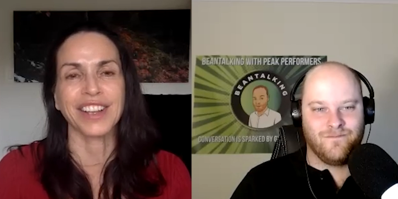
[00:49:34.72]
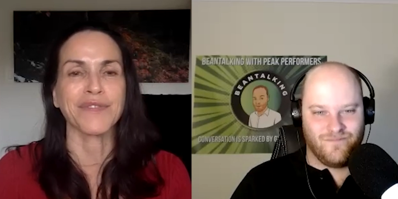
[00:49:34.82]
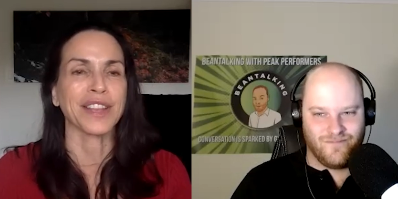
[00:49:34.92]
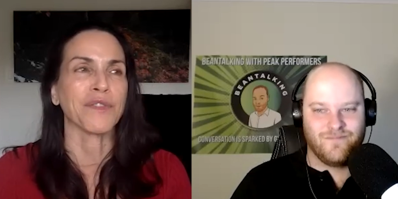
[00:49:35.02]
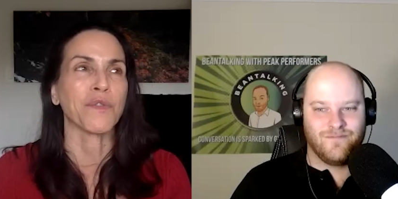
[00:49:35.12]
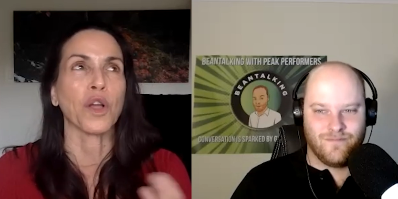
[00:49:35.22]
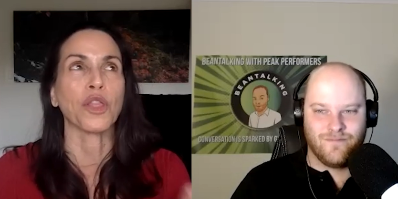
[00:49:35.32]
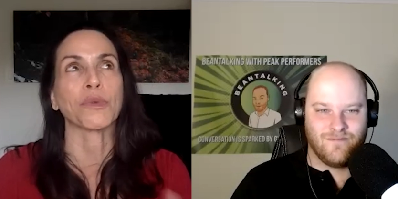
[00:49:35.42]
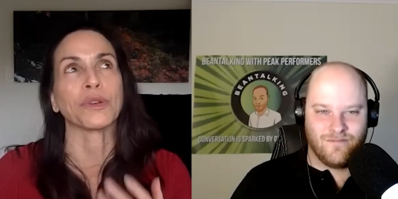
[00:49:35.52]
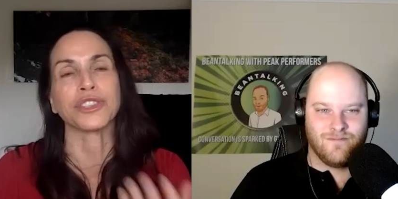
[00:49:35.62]
Speaker 1: been a
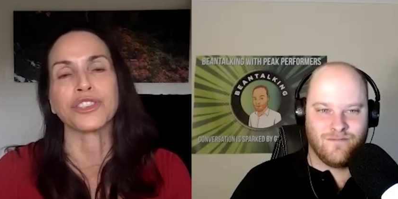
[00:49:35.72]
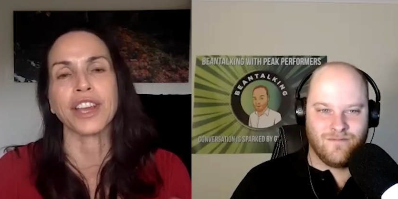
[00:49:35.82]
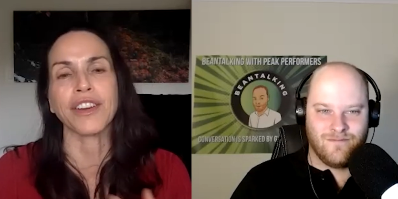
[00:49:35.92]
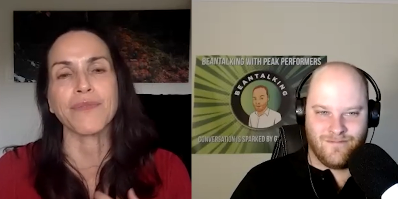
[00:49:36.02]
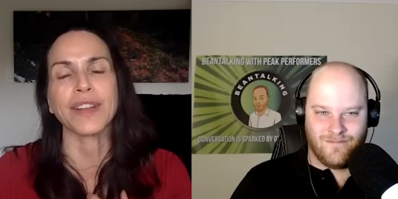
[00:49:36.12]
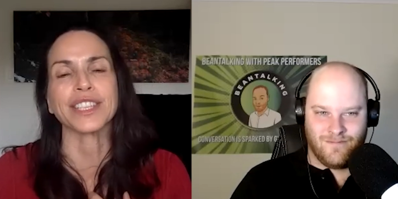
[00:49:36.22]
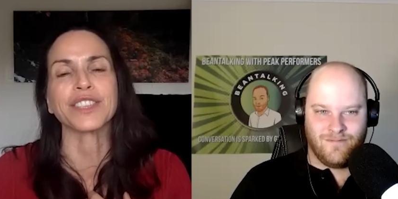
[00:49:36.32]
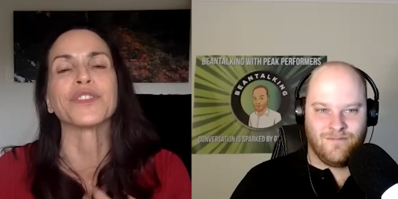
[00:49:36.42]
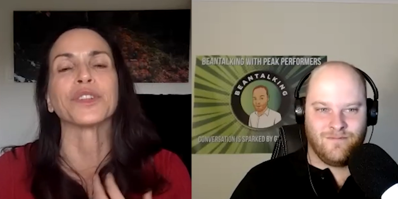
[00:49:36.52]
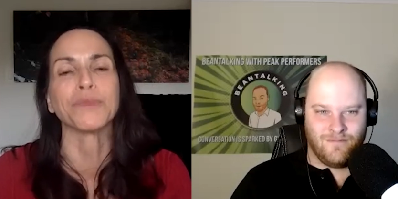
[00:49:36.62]
thrill to share it, but it's
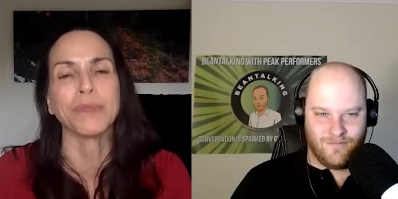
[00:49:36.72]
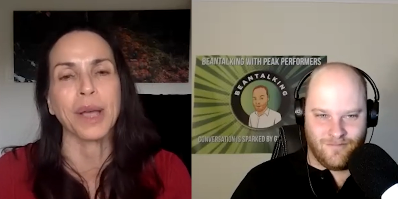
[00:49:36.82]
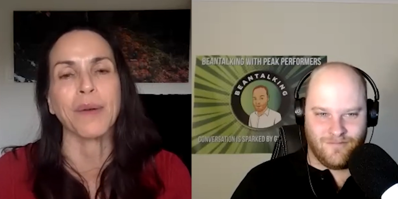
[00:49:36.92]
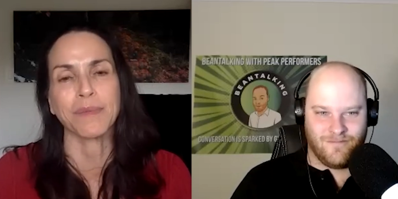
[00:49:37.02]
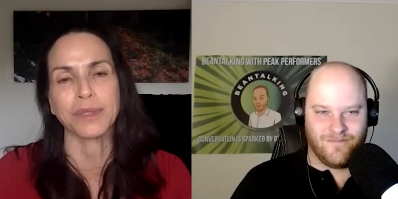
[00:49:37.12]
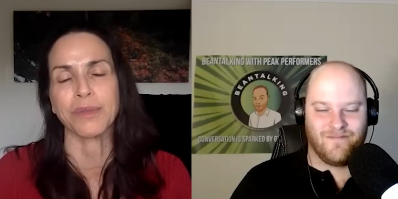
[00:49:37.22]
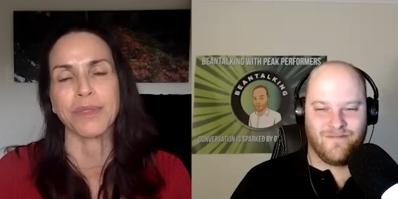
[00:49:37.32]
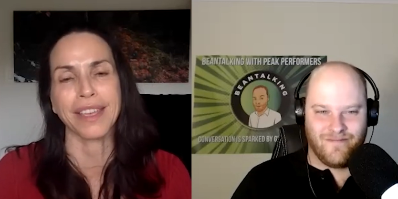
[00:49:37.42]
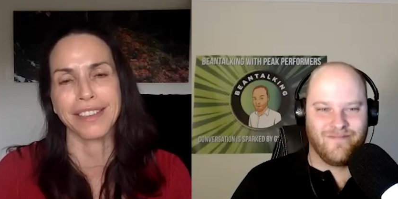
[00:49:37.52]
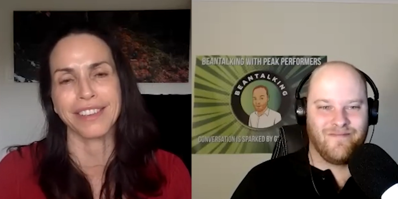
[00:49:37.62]
filled me up. So
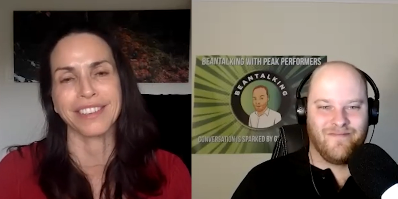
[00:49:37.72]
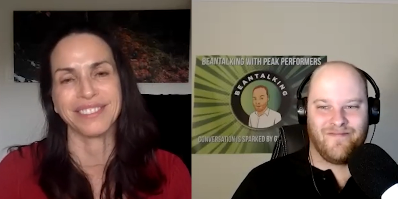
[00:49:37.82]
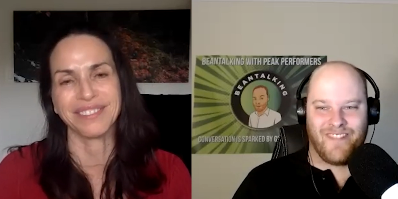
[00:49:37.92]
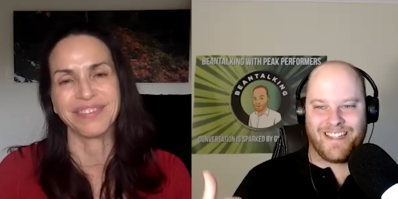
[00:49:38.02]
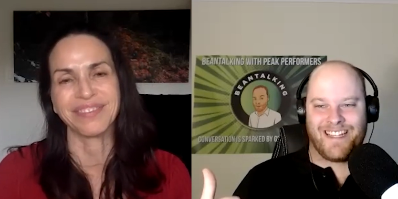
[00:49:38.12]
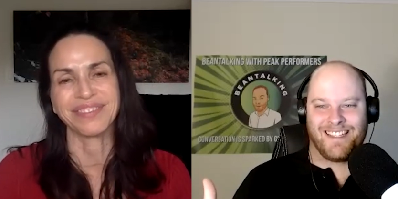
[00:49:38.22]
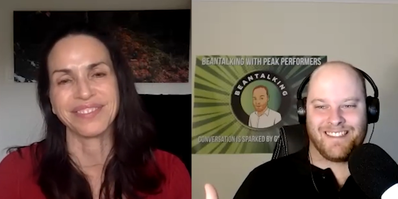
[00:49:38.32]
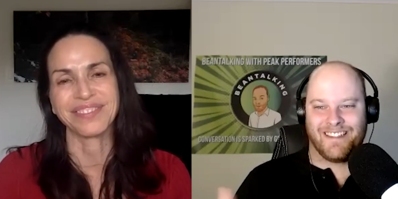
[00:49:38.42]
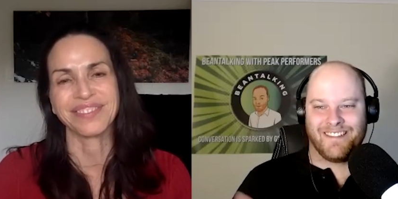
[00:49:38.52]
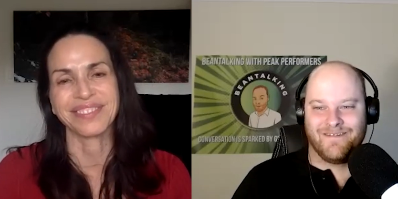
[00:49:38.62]
thank you.
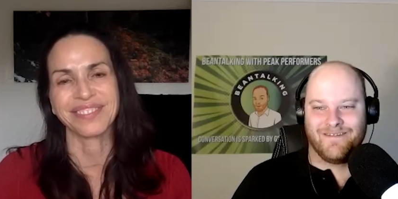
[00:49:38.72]
Speaker 2: Fantastic.